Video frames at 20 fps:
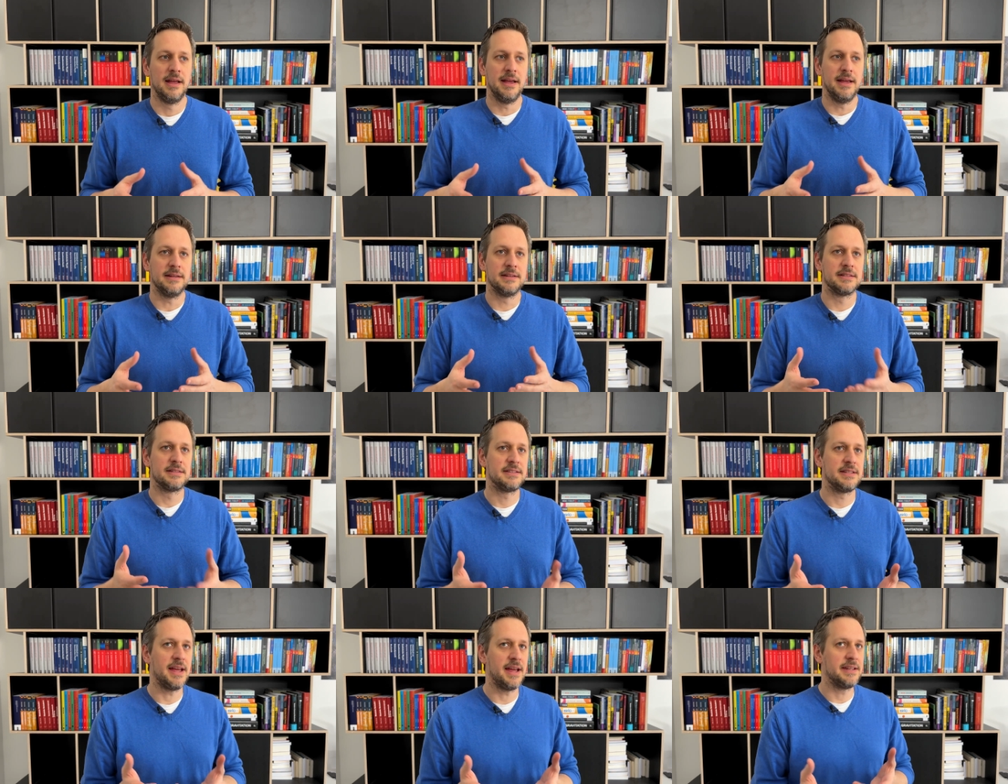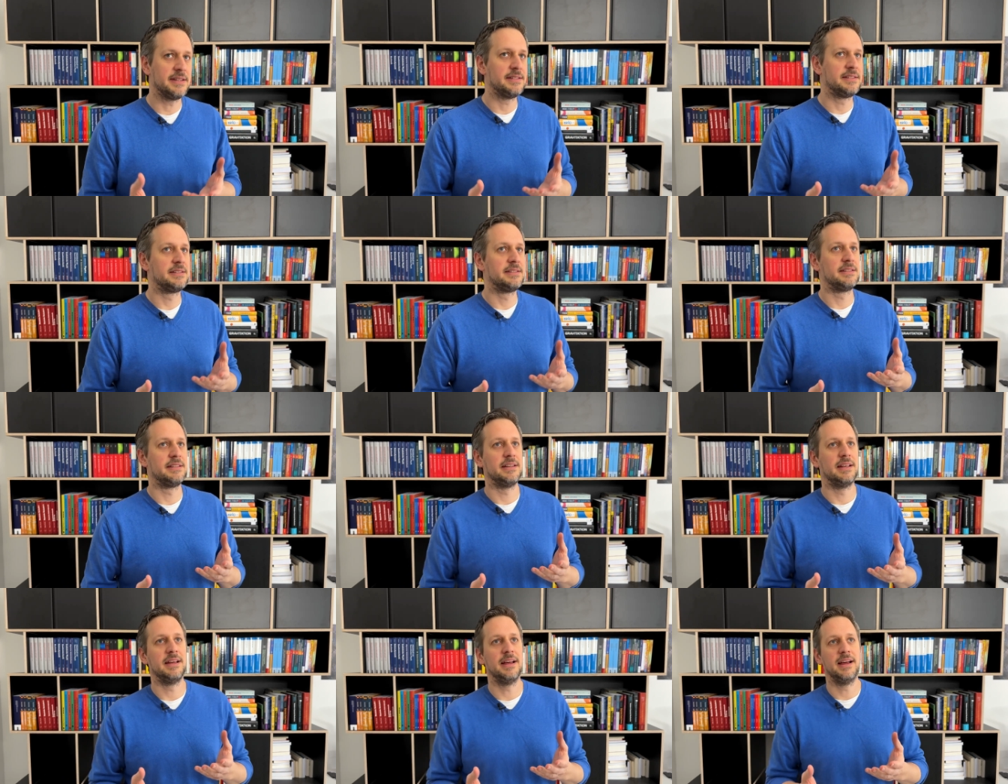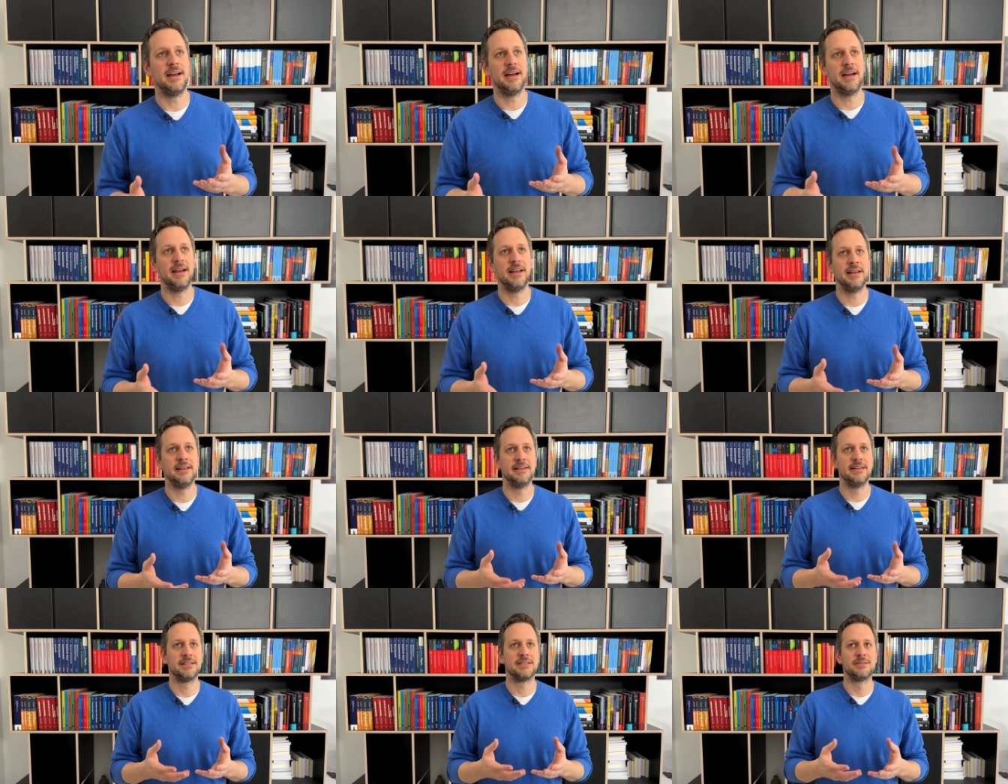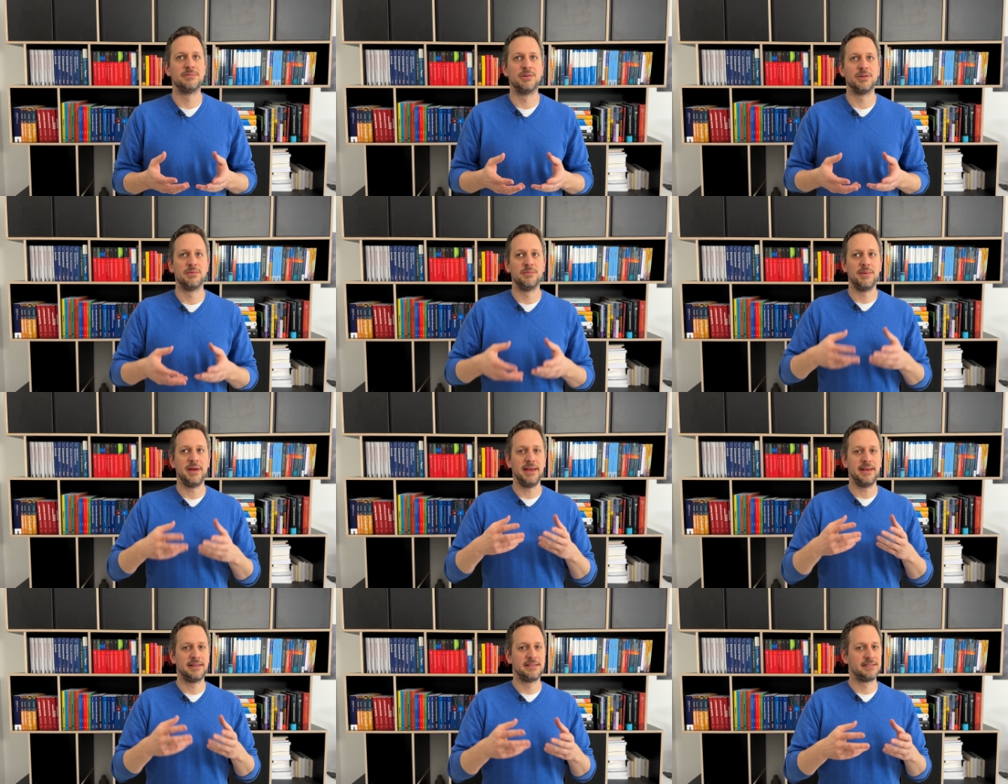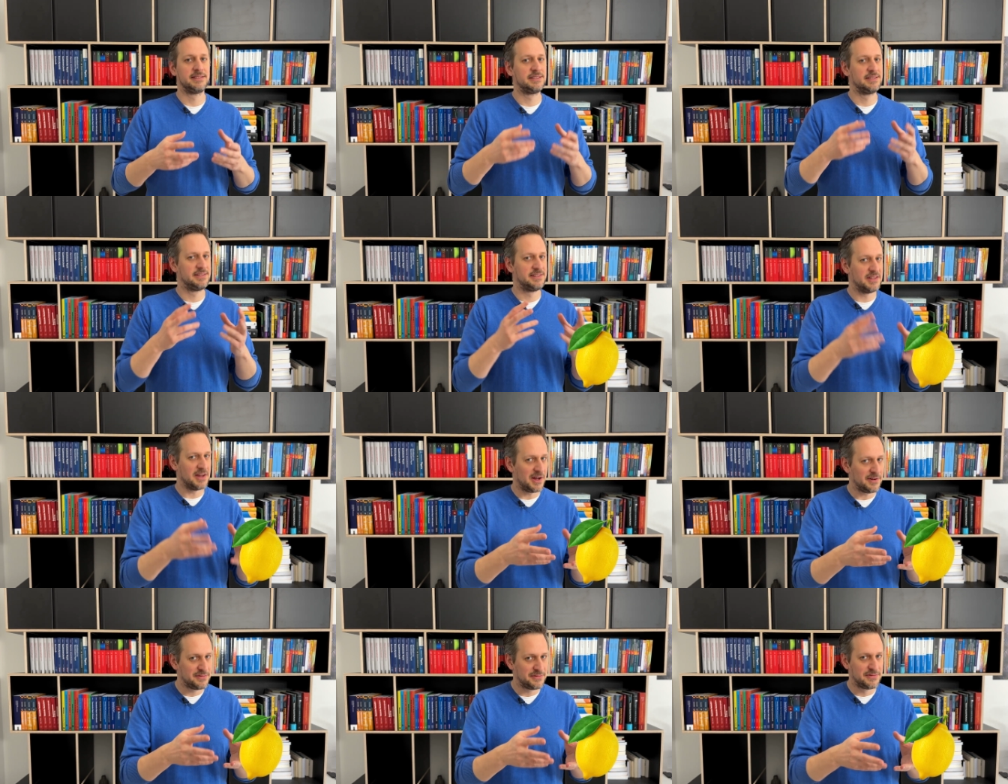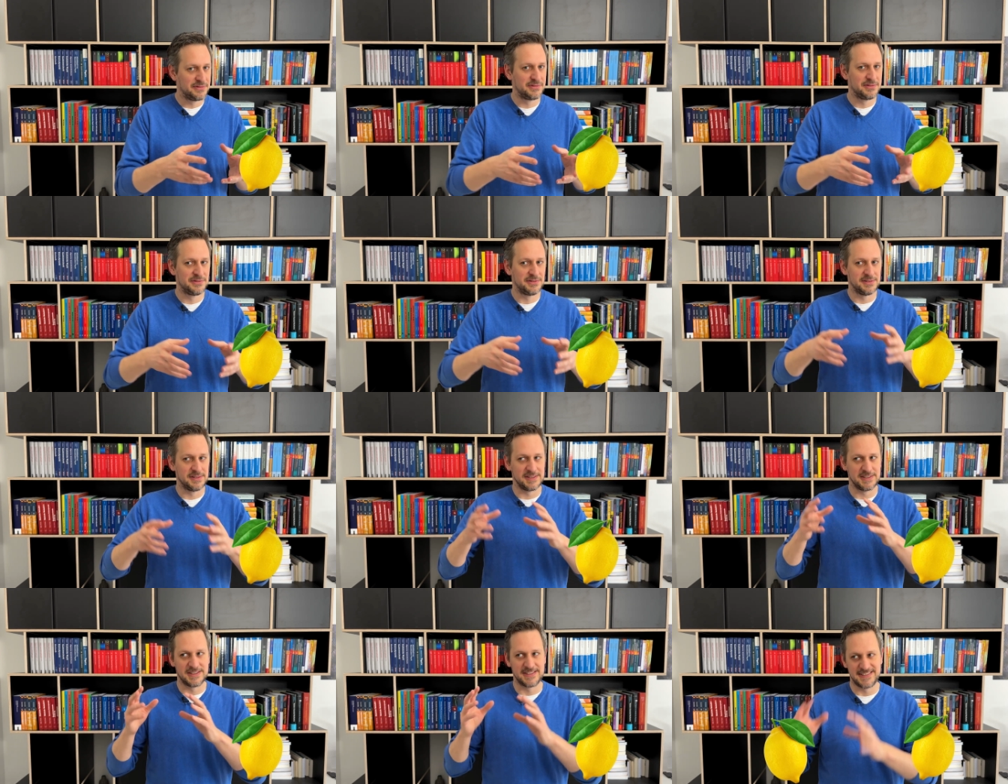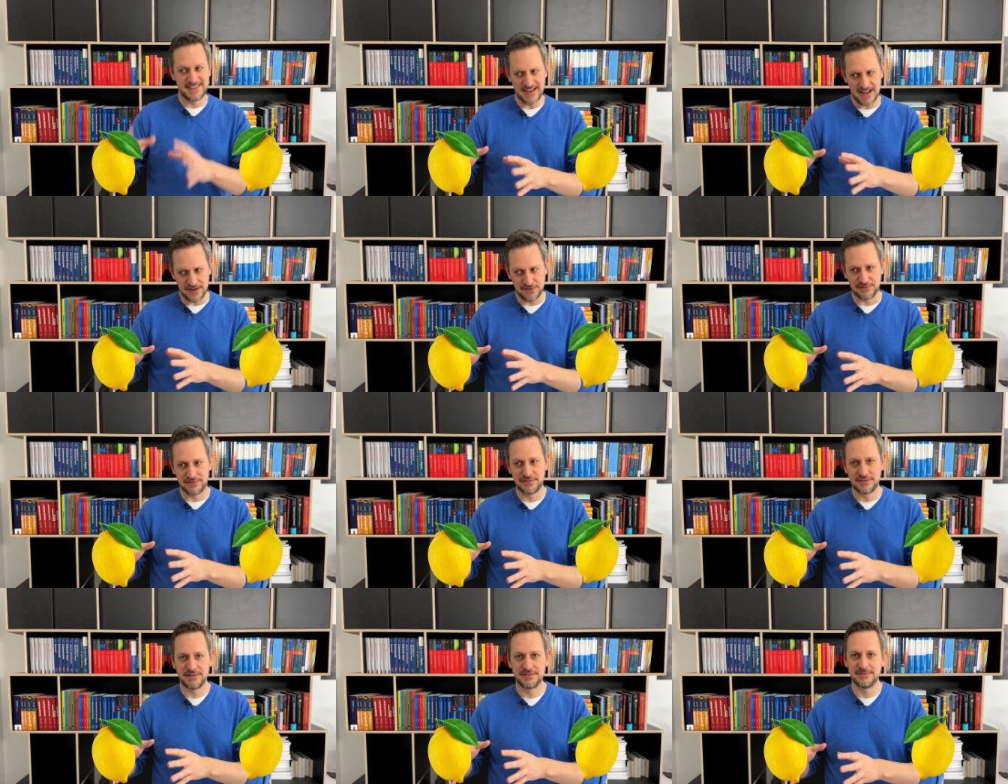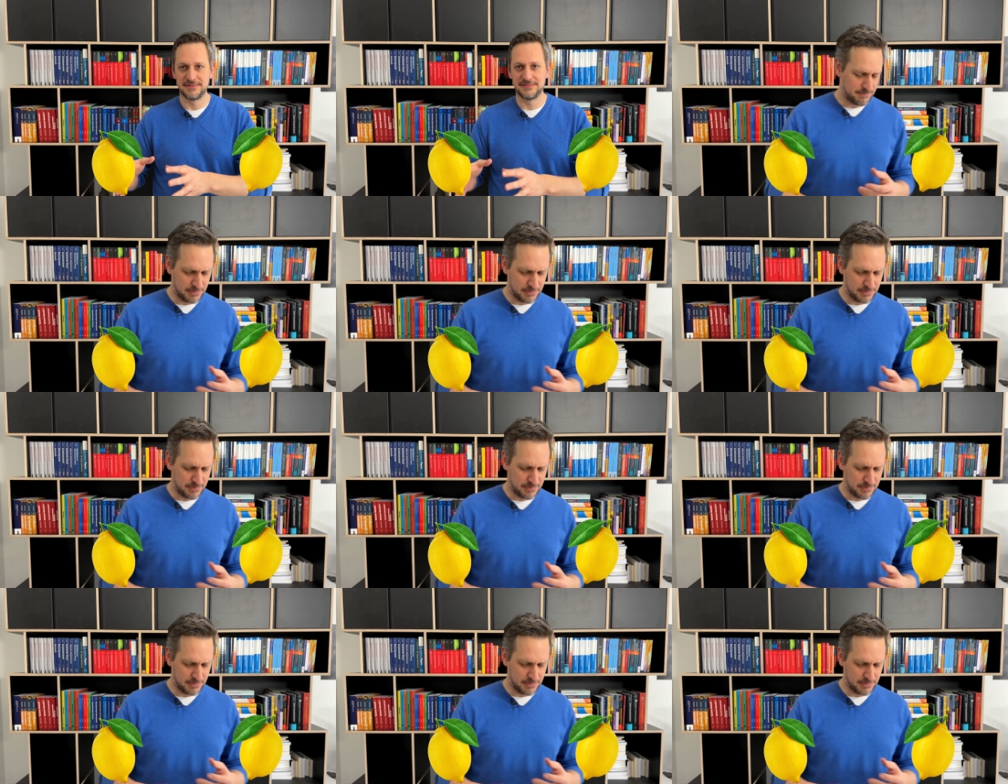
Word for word: In a sense, uh, it is what makes stuff stuff.